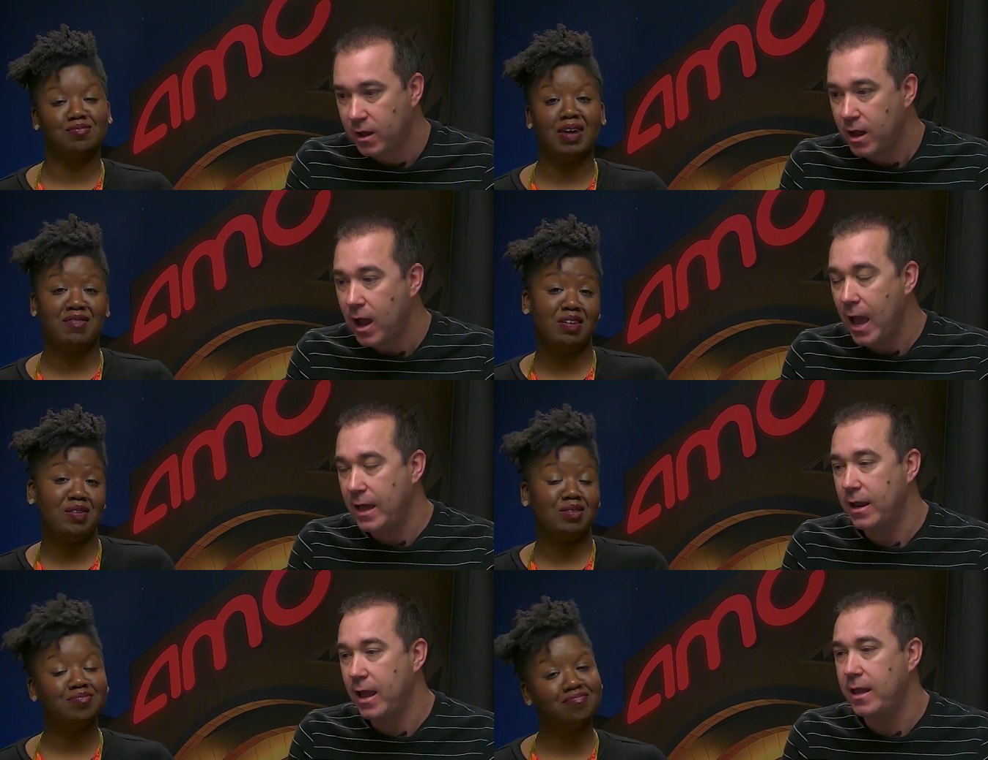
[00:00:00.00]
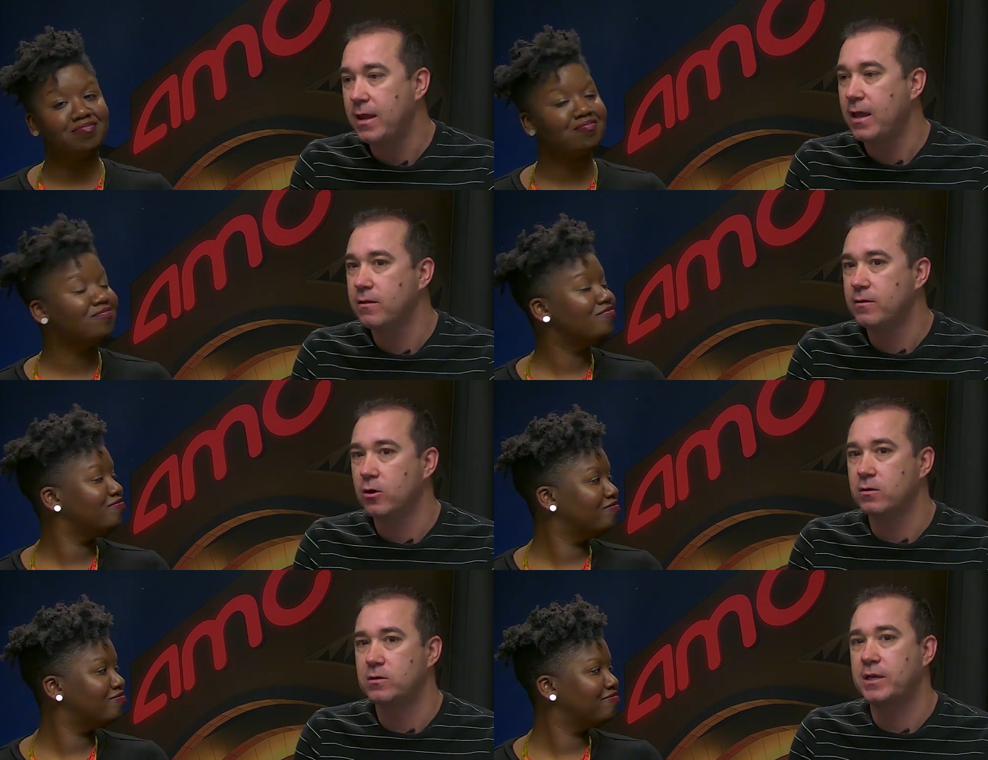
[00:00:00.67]
Speaker 1: My favorite. And, and, and,
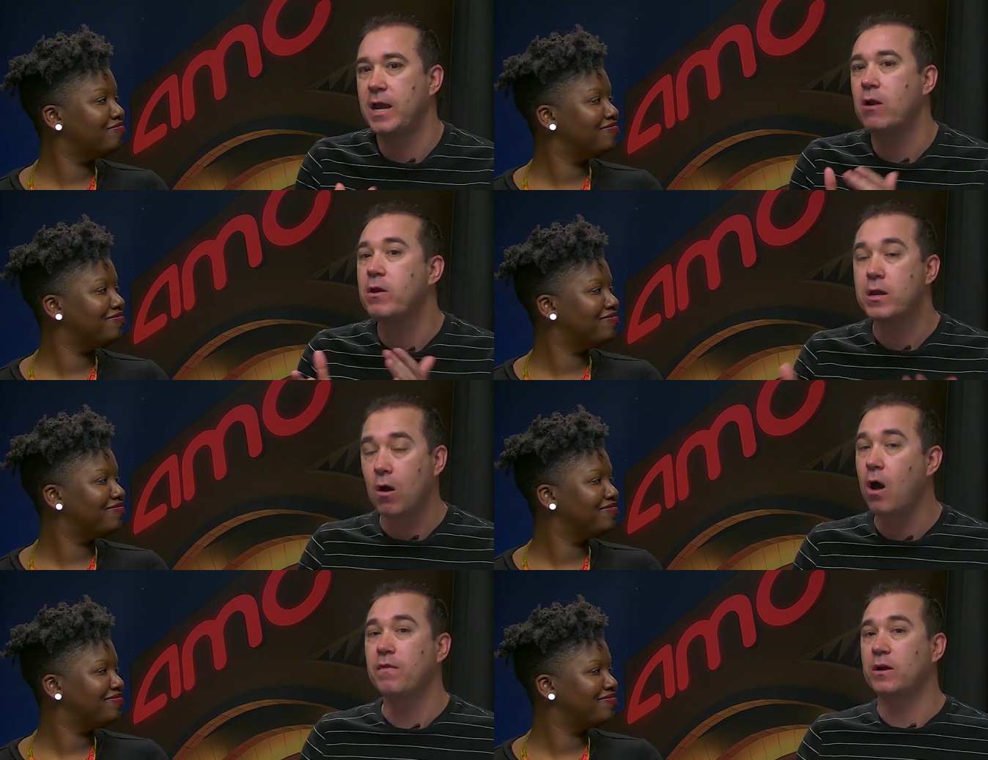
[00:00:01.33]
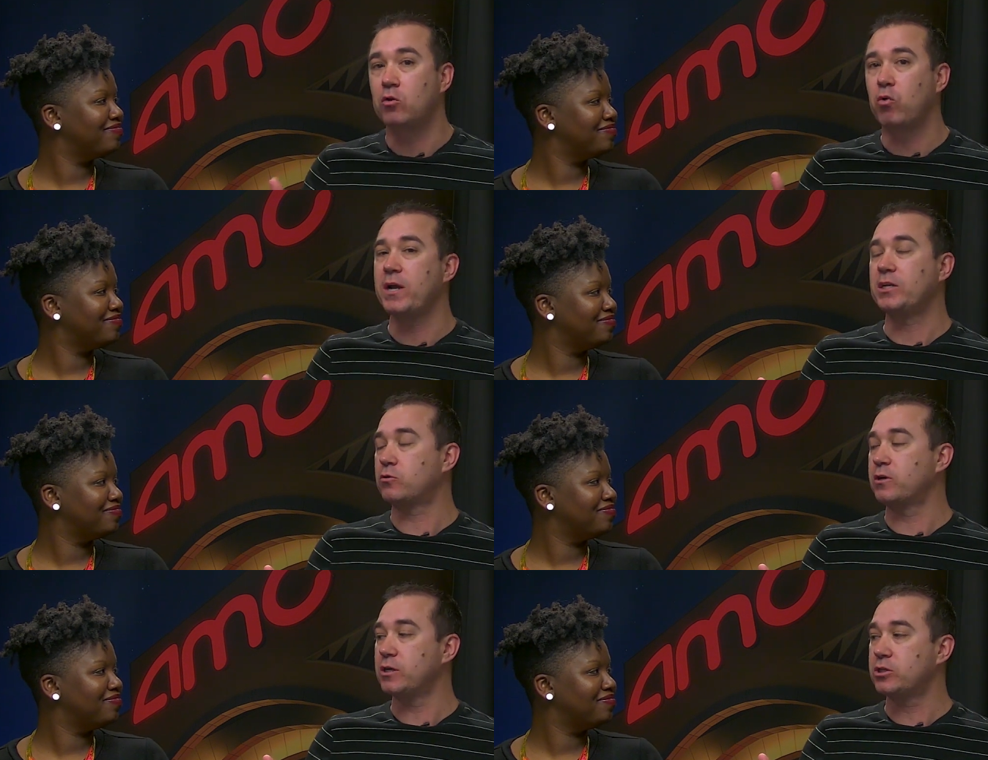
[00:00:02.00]
you know, carrying on the great
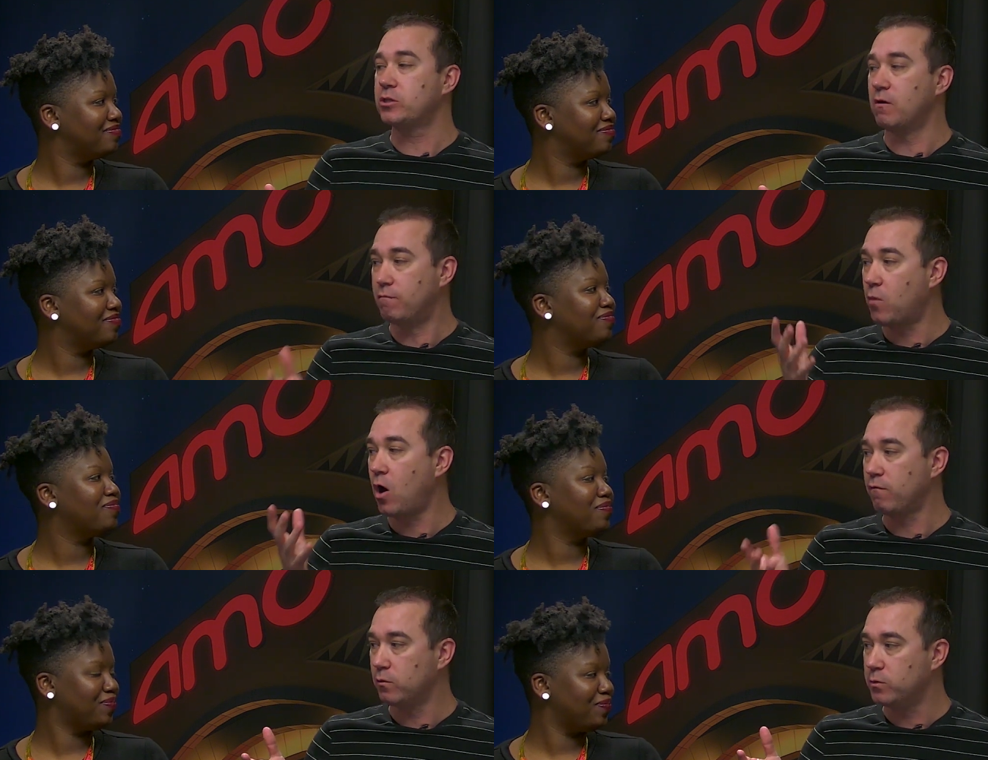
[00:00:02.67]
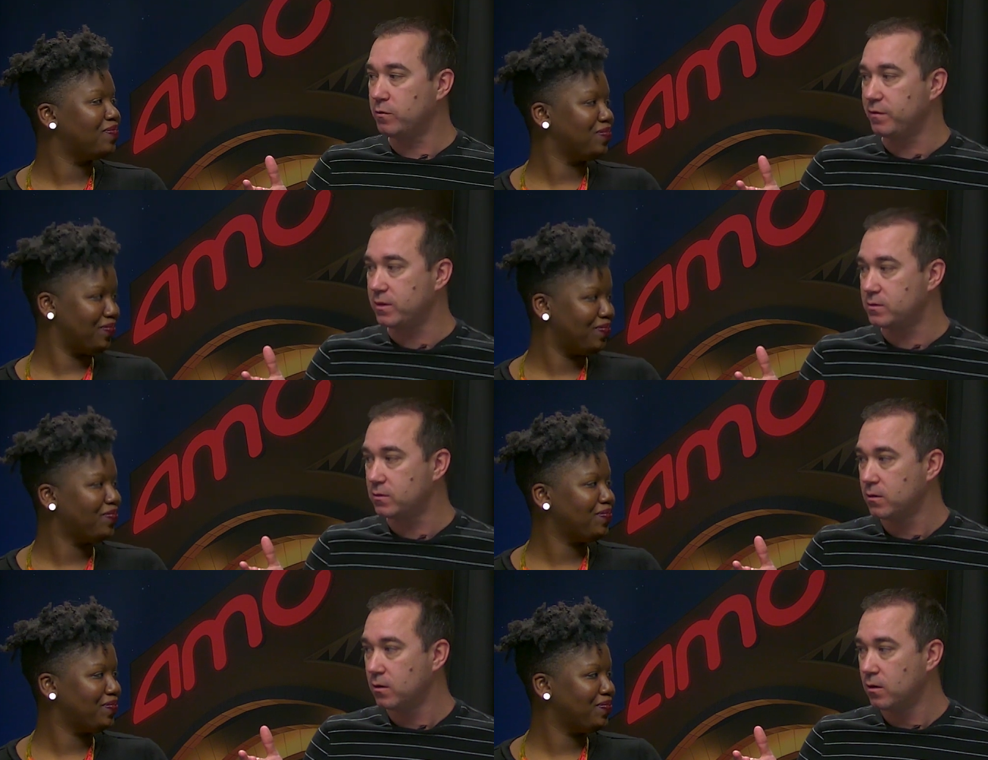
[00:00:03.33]
tradition of Marvel
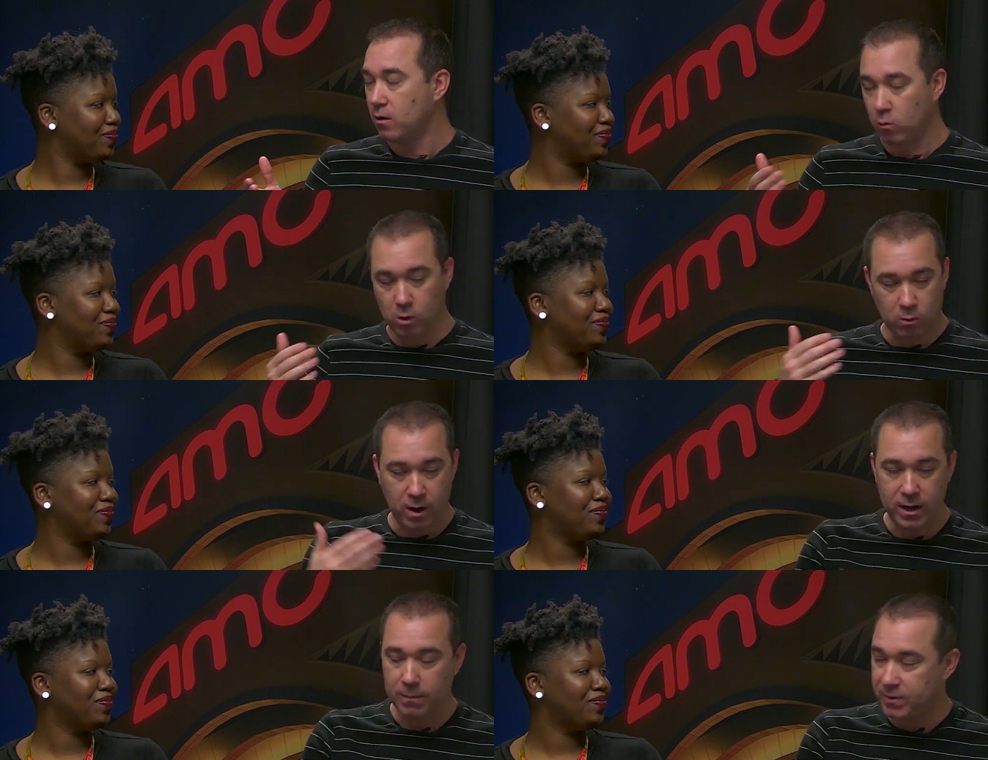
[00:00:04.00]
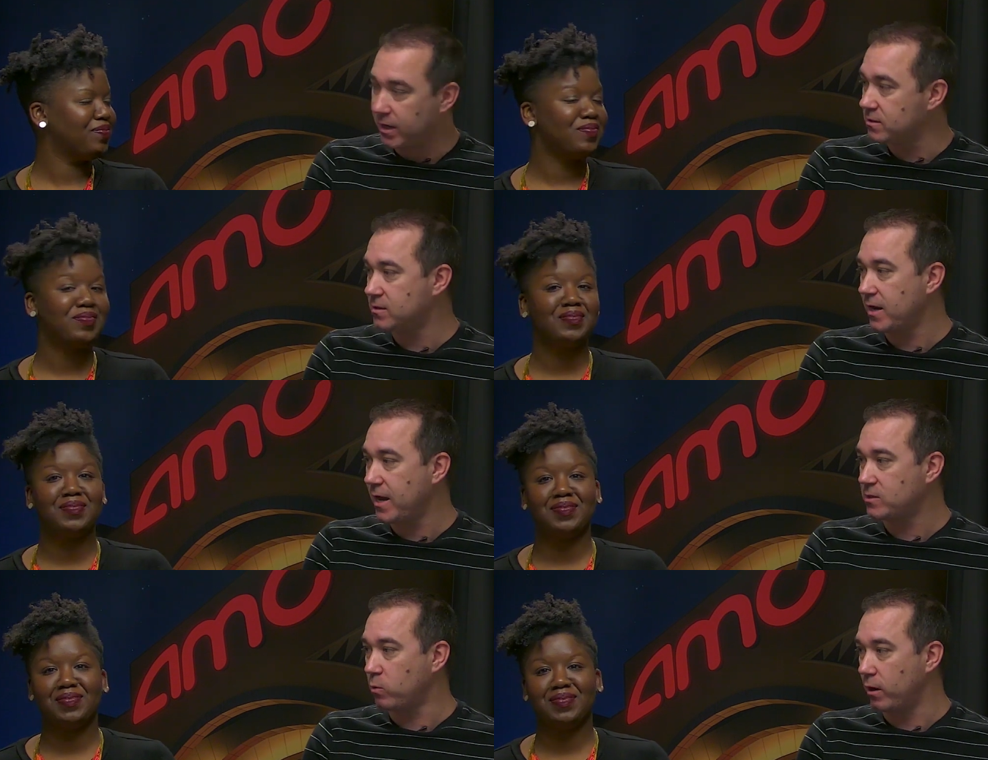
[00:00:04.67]
movies, we're right up against the
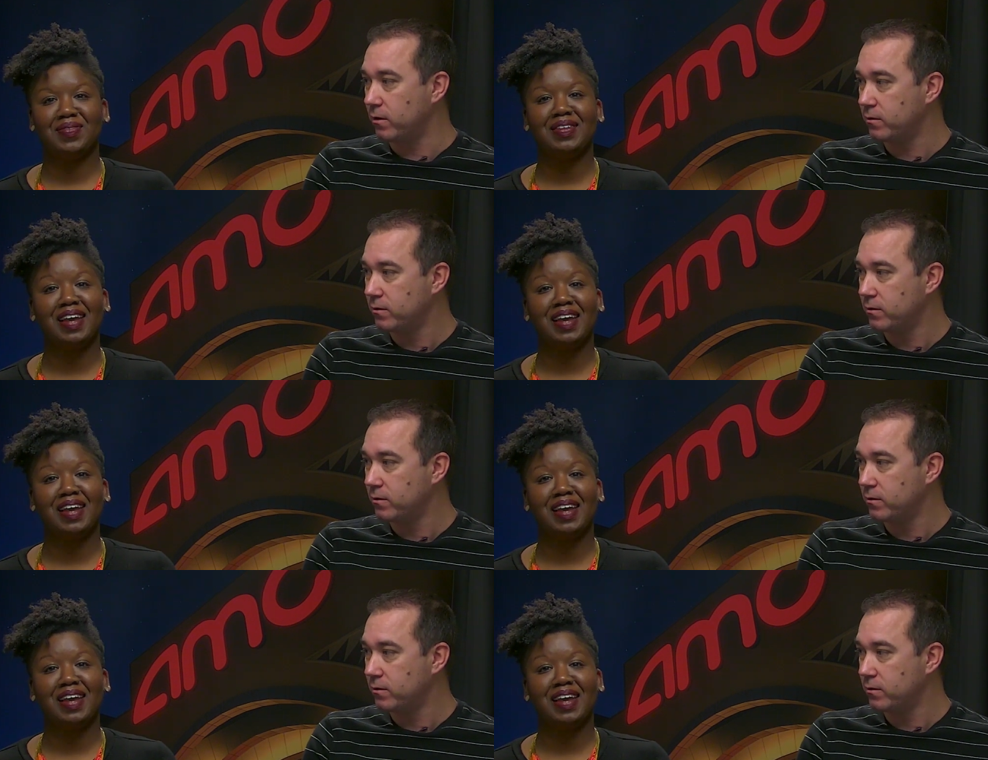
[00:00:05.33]
next one.